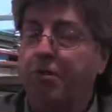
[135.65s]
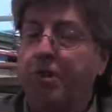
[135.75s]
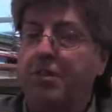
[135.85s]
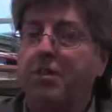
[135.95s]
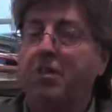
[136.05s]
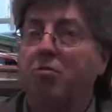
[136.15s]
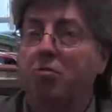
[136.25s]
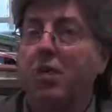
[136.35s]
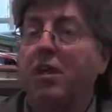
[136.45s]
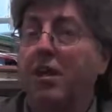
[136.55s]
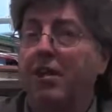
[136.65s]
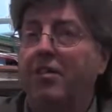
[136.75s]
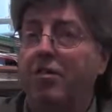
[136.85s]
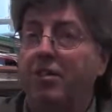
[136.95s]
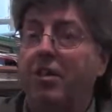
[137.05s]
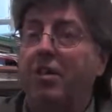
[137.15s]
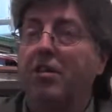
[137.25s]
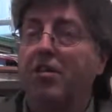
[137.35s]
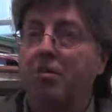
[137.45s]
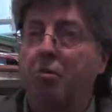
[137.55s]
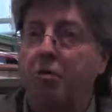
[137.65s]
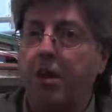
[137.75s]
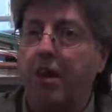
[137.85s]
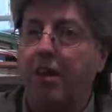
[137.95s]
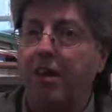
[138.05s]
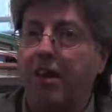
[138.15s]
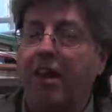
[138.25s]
is that we as the reader know that,